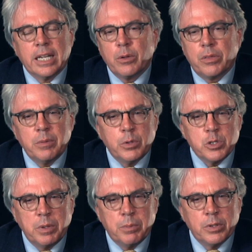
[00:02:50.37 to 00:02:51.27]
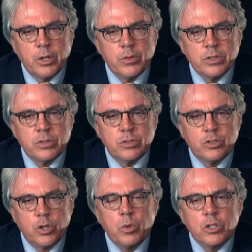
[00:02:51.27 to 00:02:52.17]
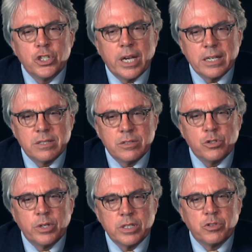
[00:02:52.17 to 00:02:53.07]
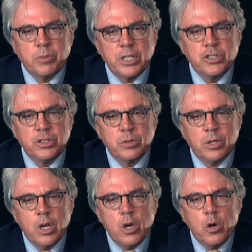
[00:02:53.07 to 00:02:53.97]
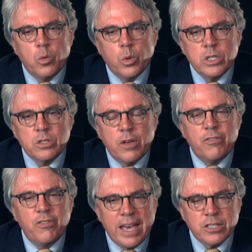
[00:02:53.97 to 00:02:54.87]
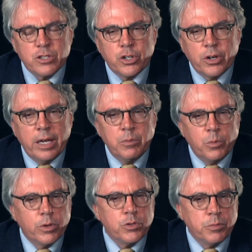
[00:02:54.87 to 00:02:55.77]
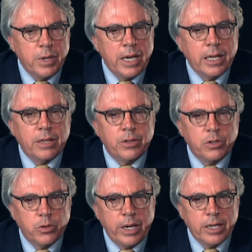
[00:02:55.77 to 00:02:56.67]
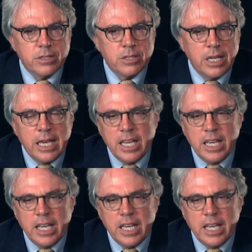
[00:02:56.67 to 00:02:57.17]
and I don't think most people know this, Stonewall Jackson's transformation was faster and more dramatic than Grant's.